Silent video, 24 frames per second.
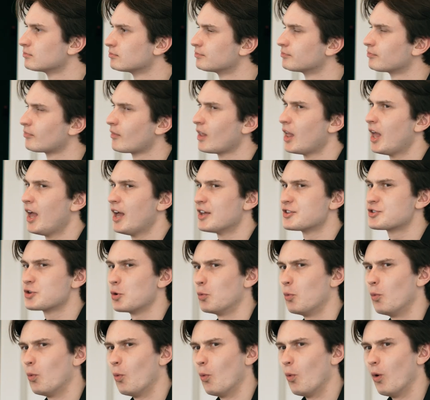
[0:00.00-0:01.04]
Mm-hmm.
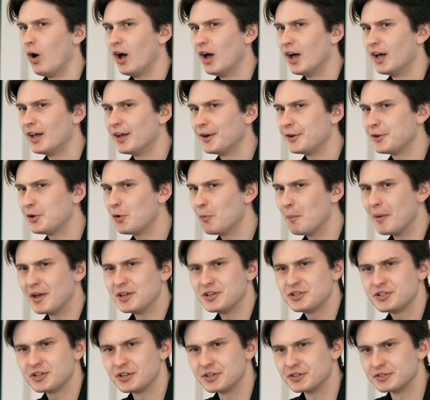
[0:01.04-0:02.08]
So you
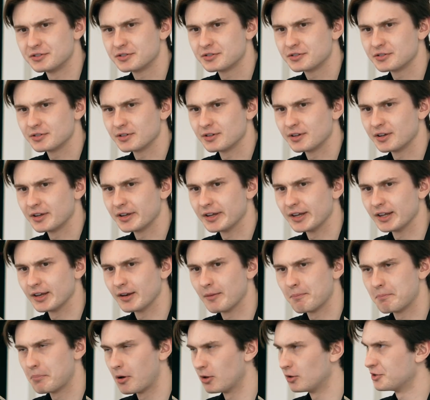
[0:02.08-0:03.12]
mentioned
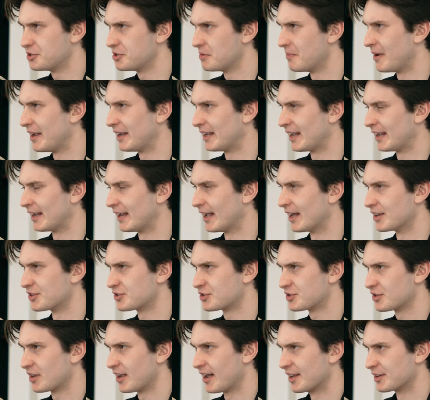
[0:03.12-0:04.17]
policymaking
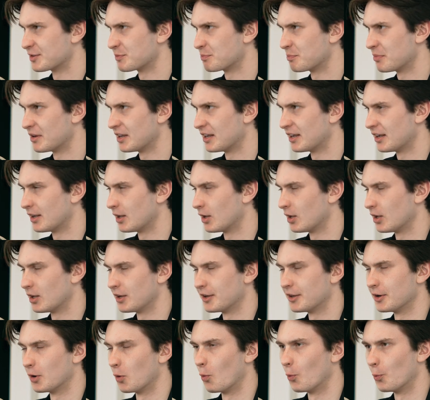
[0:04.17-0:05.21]
as being,
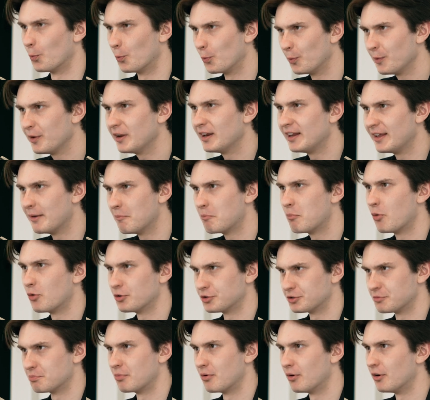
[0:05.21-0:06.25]
really
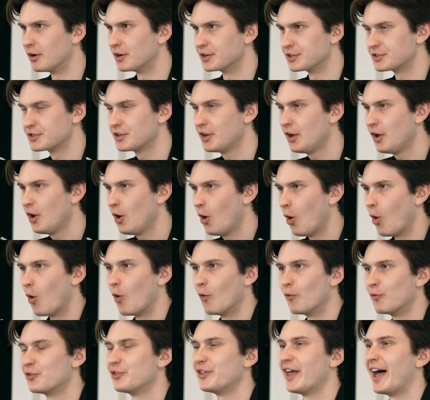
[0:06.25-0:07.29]
important part
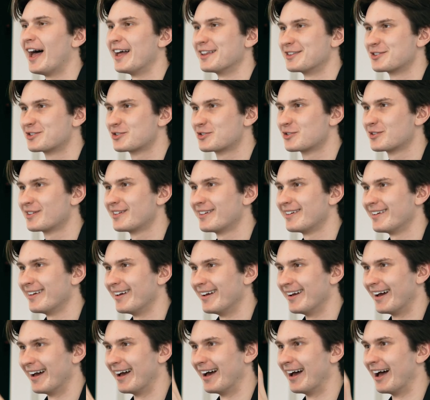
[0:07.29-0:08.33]
of that
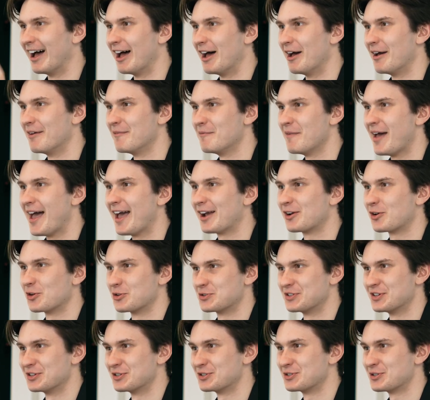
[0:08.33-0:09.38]

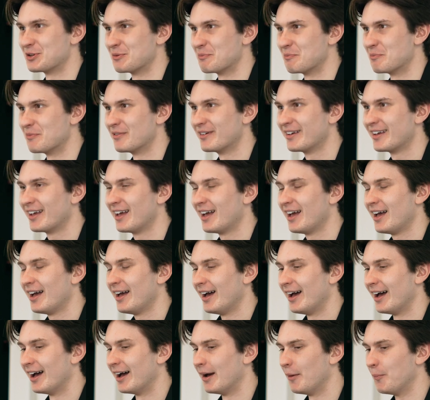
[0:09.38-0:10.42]
ecosystem.
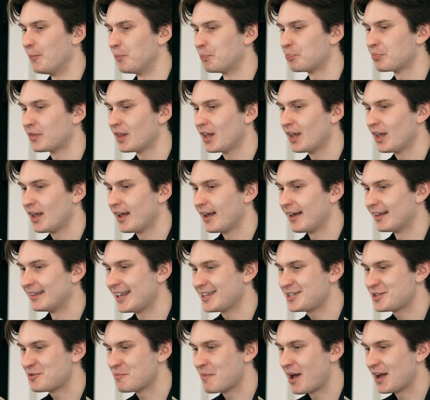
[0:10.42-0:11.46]

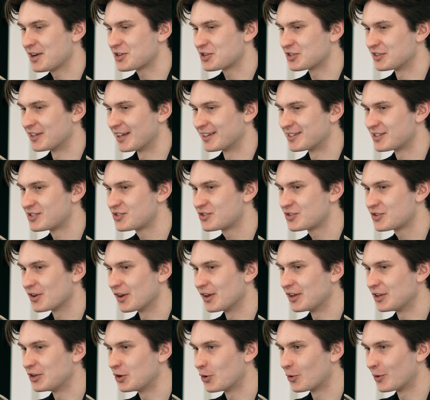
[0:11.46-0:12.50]
Let's imagine that
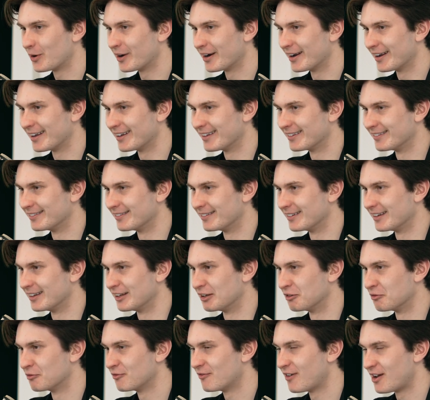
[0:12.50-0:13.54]
you're in
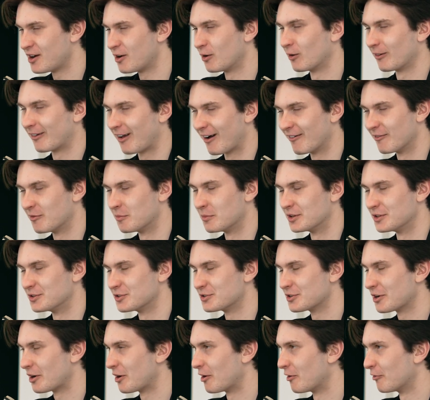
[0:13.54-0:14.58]
the federal
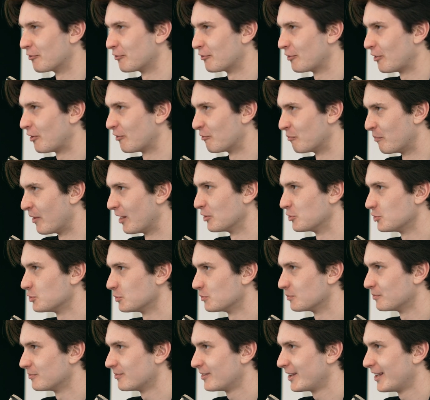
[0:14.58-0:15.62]
government of
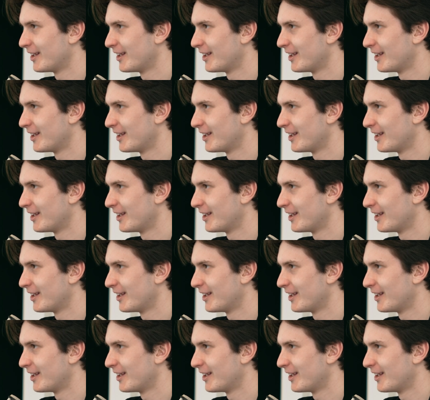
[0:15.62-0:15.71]
Belgium,